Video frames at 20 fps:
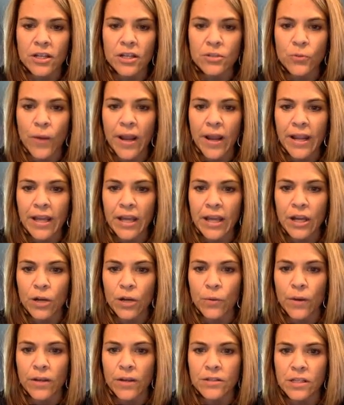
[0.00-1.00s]
is right
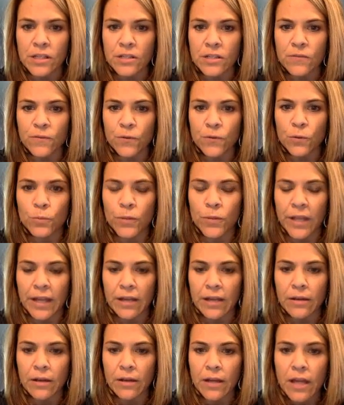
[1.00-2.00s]
here where it says food
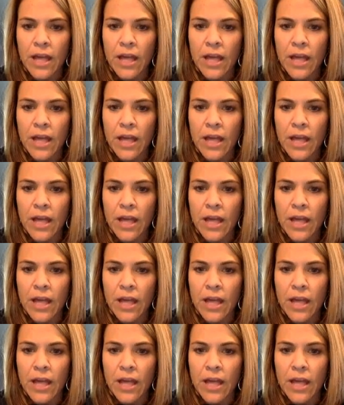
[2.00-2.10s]
plan.